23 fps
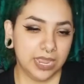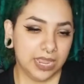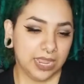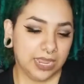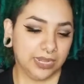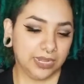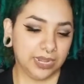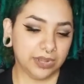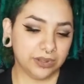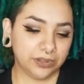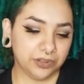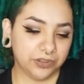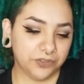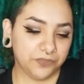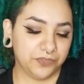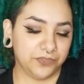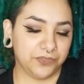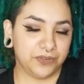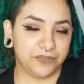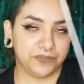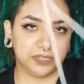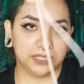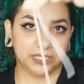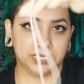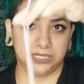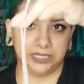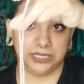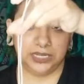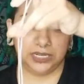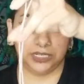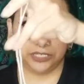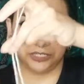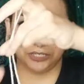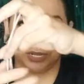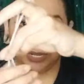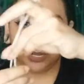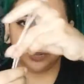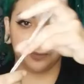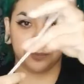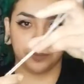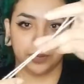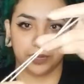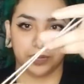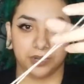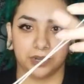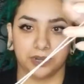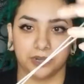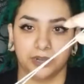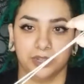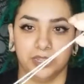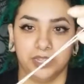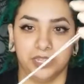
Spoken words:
and I don't know if you've ever seen that trick where